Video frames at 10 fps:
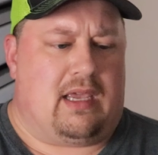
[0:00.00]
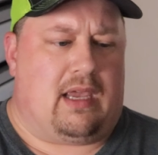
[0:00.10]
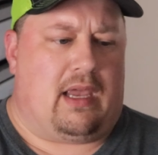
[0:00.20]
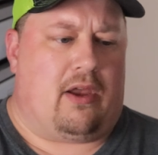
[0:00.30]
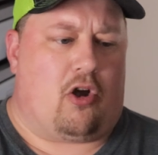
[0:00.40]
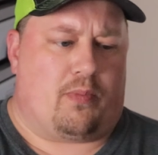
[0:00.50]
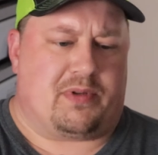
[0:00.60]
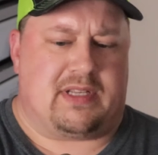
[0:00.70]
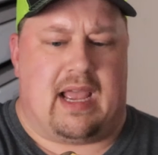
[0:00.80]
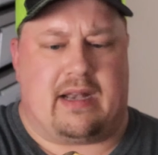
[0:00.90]
the
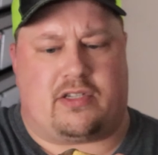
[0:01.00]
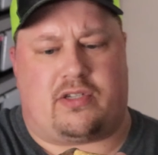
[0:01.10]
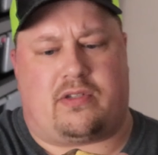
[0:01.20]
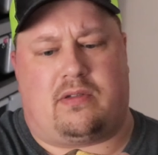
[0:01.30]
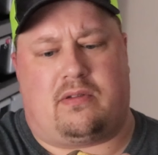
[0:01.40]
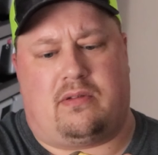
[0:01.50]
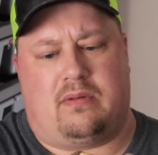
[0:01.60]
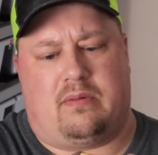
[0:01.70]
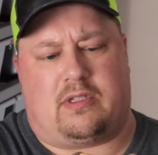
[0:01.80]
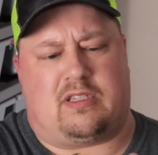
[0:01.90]
herpstat
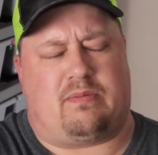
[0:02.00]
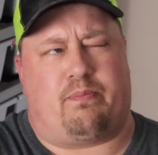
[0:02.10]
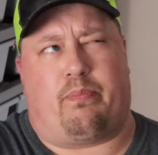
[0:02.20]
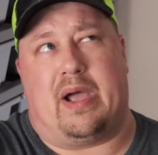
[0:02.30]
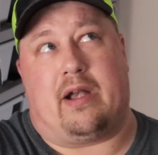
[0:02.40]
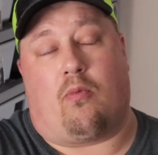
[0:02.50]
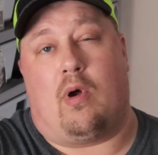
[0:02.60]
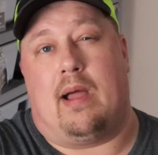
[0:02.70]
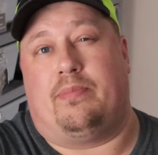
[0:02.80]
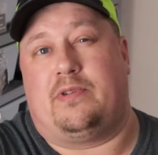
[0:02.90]
Spider
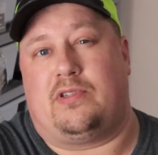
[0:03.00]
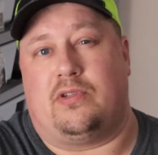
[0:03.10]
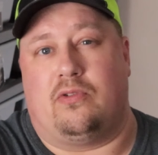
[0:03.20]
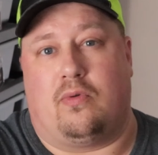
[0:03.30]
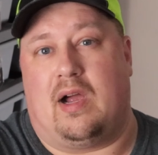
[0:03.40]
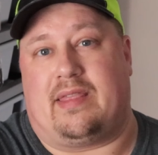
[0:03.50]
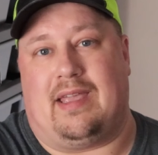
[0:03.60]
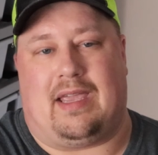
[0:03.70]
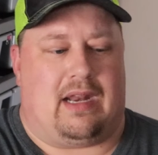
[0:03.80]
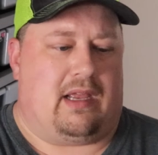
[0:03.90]
Web 2, I
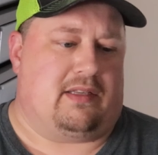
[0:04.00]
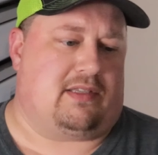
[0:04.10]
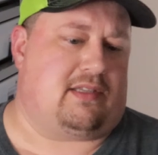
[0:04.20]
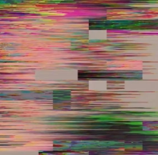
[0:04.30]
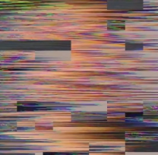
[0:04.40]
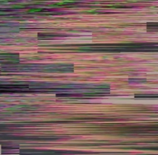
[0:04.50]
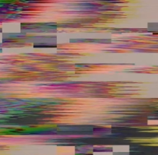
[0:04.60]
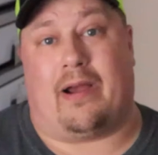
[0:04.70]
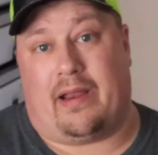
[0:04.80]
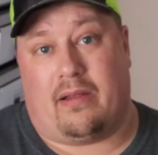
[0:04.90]
think it is.
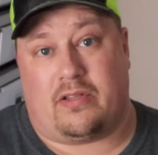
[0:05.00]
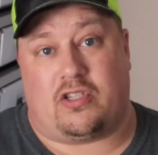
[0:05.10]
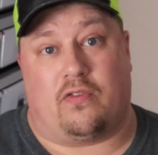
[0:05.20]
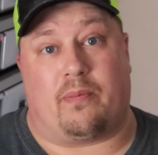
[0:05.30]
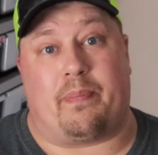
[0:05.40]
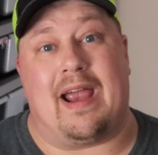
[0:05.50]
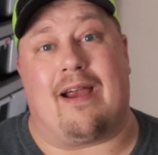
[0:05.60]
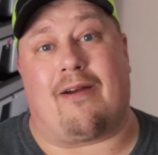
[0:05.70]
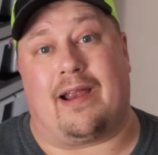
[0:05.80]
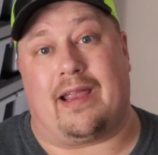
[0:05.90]
Pairing. So for
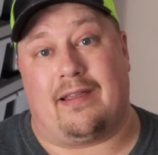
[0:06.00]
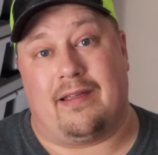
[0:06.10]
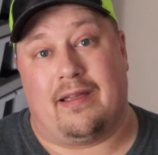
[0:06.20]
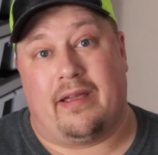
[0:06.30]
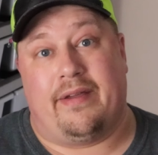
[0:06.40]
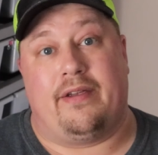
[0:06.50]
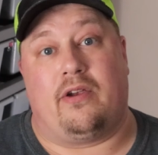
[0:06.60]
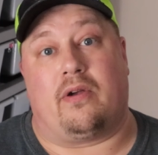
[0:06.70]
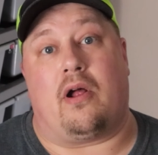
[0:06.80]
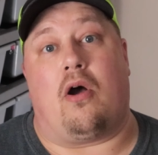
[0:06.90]
pairing,
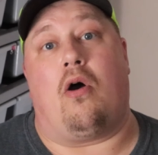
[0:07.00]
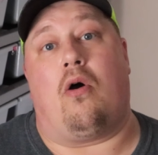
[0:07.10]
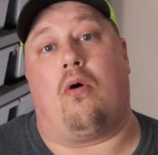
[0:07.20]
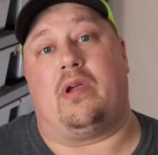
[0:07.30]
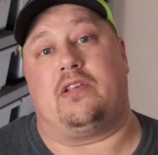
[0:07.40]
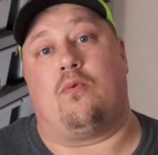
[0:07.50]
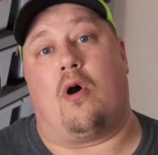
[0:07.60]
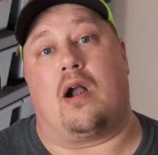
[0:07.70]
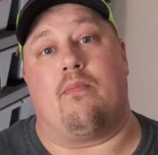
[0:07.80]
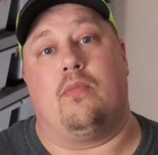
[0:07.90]
you're going to always
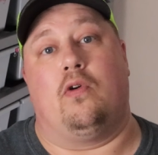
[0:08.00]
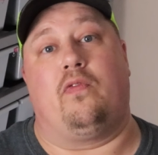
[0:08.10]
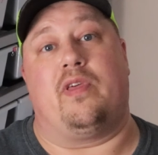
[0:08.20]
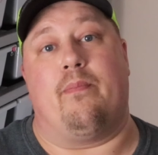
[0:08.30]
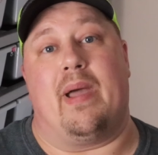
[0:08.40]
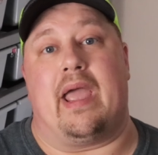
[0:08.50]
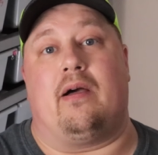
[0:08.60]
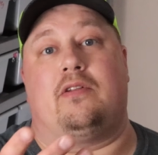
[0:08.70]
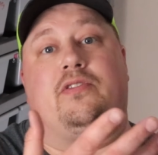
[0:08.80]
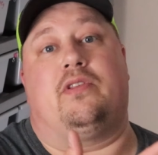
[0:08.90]
want to move the
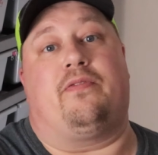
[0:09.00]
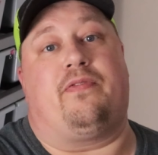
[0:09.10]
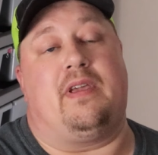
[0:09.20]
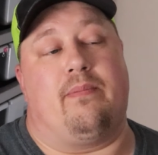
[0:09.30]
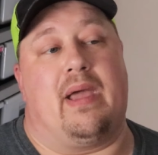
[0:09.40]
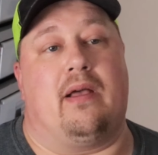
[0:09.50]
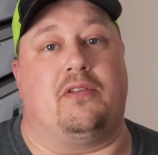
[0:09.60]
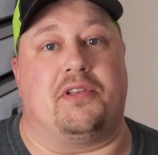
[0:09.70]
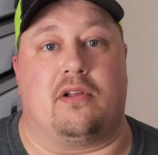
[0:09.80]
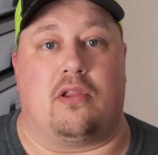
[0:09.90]
male to the
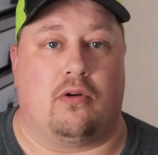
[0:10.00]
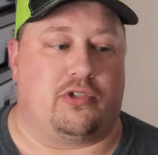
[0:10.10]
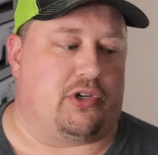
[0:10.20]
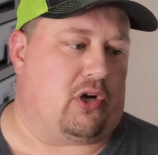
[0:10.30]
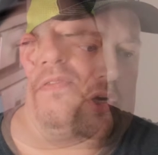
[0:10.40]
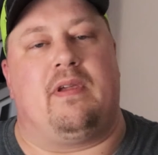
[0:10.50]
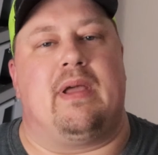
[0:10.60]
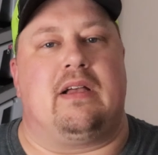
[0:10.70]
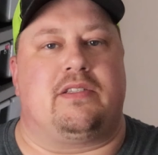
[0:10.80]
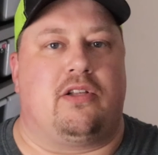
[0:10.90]
female's enclosure. The
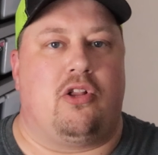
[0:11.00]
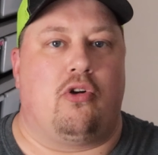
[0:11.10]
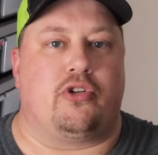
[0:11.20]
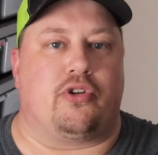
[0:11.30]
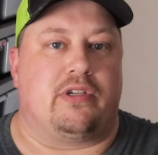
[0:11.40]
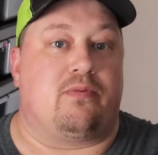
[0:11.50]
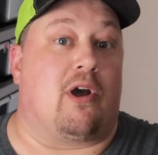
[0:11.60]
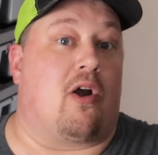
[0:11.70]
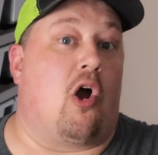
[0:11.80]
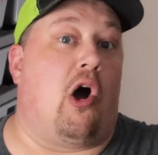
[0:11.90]
female's enclosure is
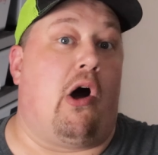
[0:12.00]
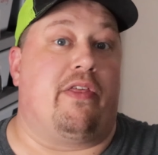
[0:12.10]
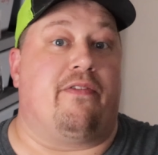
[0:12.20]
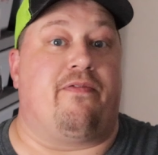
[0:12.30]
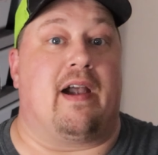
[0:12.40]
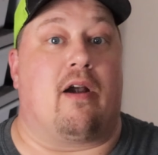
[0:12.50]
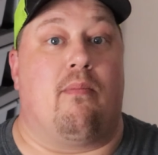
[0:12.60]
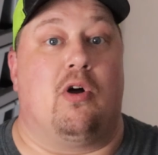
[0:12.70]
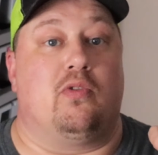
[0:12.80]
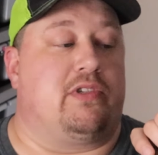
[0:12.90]
where all the
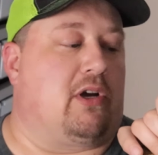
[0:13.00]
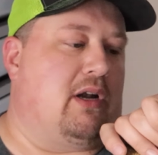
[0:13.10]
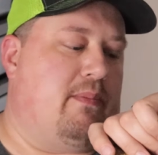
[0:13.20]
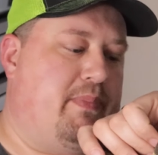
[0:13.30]
pheromones are going to